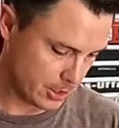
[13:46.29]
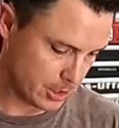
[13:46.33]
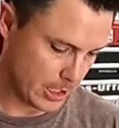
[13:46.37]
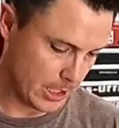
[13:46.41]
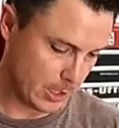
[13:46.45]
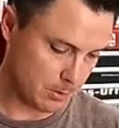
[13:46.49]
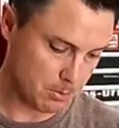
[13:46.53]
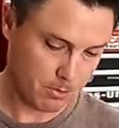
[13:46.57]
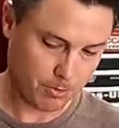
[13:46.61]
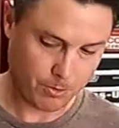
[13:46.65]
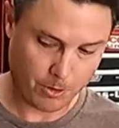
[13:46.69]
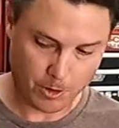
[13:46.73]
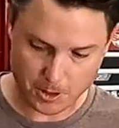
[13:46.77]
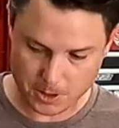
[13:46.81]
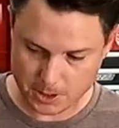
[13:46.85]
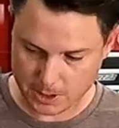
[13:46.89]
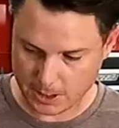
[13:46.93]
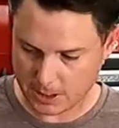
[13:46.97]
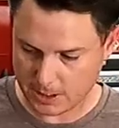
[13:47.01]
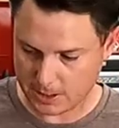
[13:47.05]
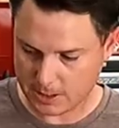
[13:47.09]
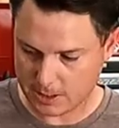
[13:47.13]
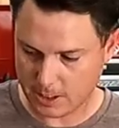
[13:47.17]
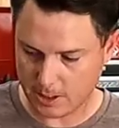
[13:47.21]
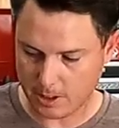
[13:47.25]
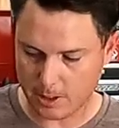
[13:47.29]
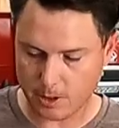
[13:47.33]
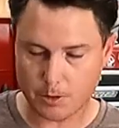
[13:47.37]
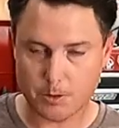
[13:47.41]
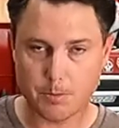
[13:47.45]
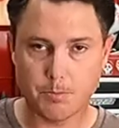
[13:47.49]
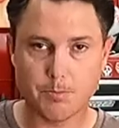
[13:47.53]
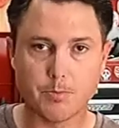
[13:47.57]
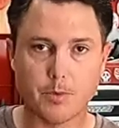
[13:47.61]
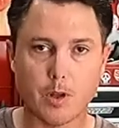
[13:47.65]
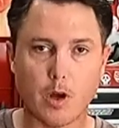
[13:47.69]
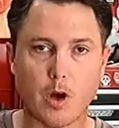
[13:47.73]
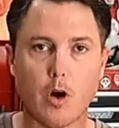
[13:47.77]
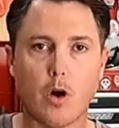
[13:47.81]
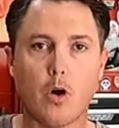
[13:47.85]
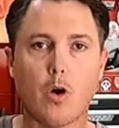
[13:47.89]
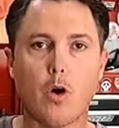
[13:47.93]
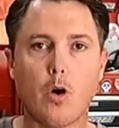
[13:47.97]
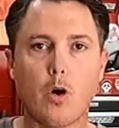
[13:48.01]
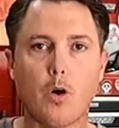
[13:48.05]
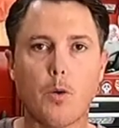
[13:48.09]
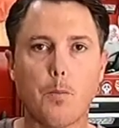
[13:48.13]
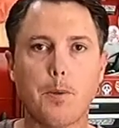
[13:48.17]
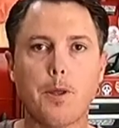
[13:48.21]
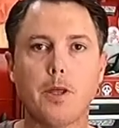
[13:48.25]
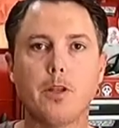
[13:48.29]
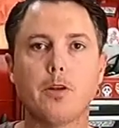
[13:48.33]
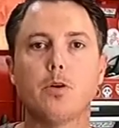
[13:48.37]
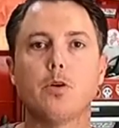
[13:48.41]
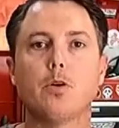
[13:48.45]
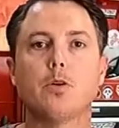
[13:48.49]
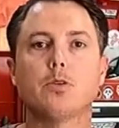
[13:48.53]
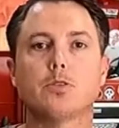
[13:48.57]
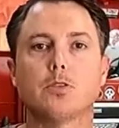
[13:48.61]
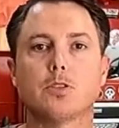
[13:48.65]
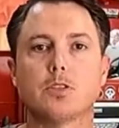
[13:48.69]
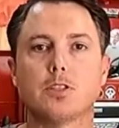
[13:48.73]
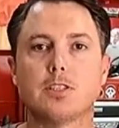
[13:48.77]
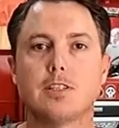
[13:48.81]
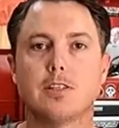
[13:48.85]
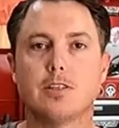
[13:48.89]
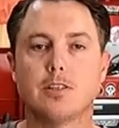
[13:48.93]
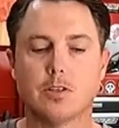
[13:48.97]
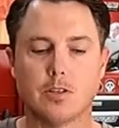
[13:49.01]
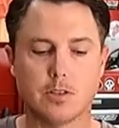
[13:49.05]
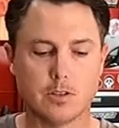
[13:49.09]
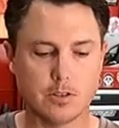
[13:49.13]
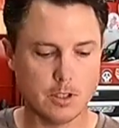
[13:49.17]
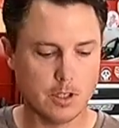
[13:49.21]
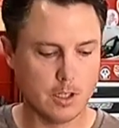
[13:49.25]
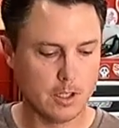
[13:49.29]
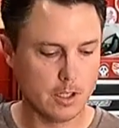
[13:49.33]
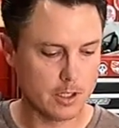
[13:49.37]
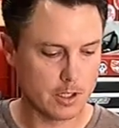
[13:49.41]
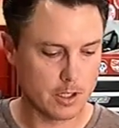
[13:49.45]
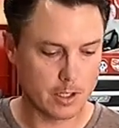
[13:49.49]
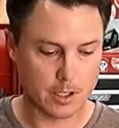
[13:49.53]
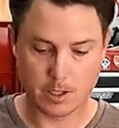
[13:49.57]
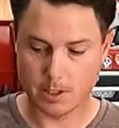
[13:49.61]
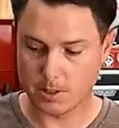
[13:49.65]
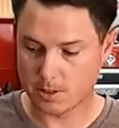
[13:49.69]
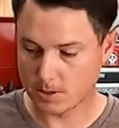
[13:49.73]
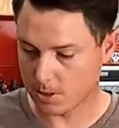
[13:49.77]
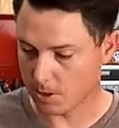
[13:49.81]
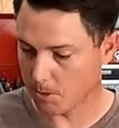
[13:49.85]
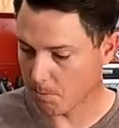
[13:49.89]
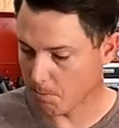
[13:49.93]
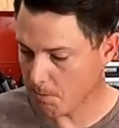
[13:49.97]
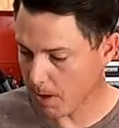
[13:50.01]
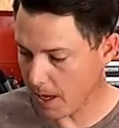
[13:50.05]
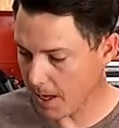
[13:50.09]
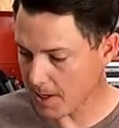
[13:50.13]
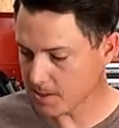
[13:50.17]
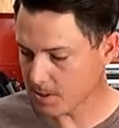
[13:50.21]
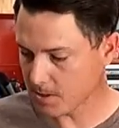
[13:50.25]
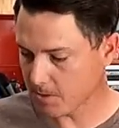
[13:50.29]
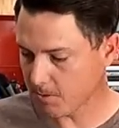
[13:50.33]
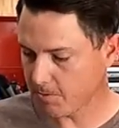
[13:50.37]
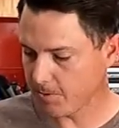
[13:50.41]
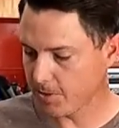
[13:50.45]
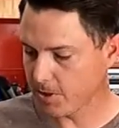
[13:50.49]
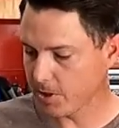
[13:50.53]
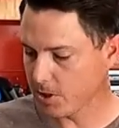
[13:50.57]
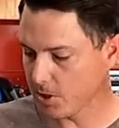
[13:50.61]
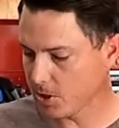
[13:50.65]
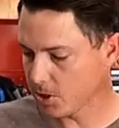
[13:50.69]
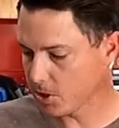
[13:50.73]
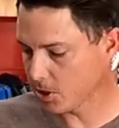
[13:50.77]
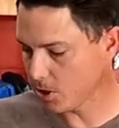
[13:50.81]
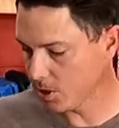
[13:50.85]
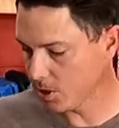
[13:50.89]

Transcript: As far as I can tell, all pinholes are sealed it's an amazing finish.